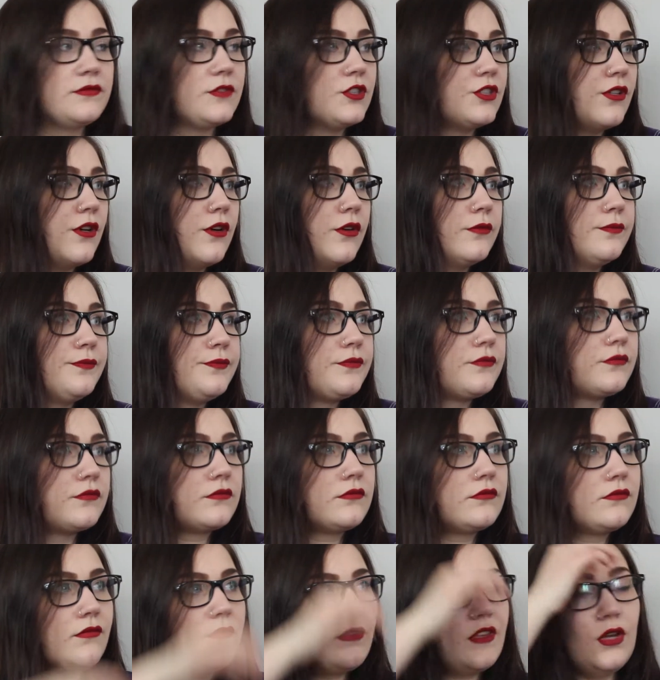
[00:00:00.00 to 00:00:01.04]
So
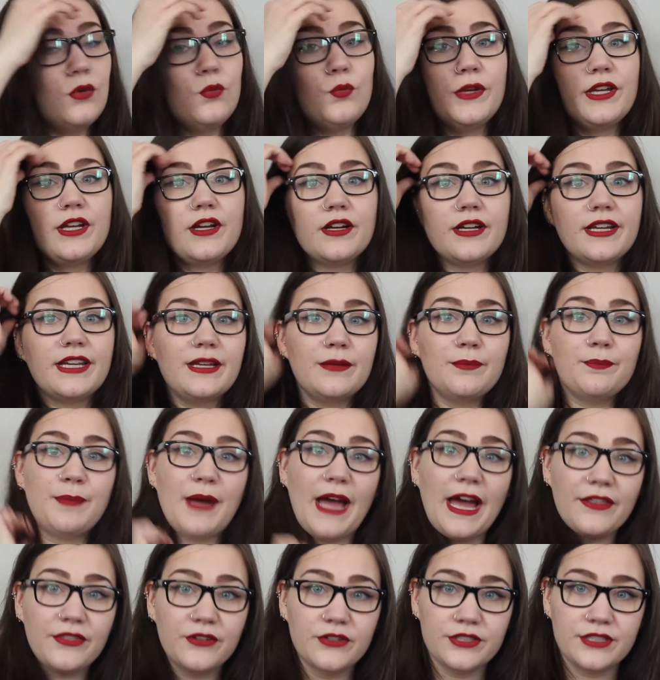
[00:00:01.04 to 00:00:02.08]
we are in
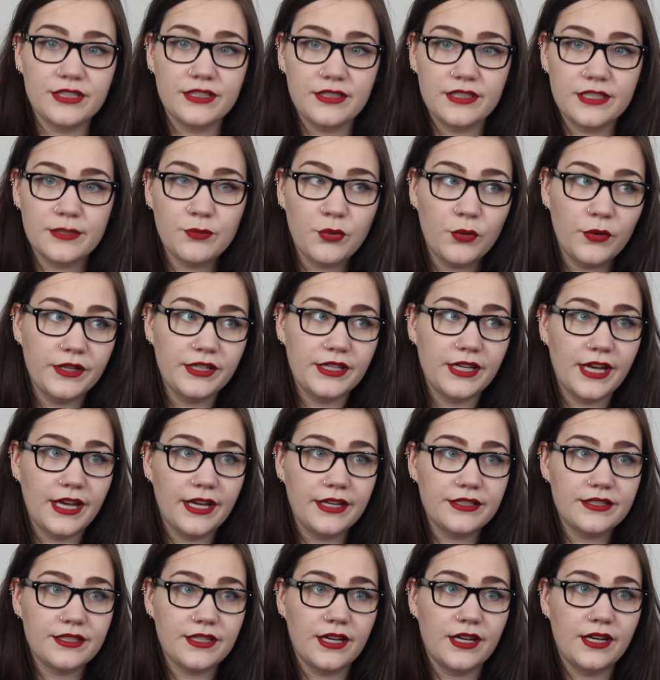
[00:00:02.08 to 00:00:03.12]
Bathurst at this point at,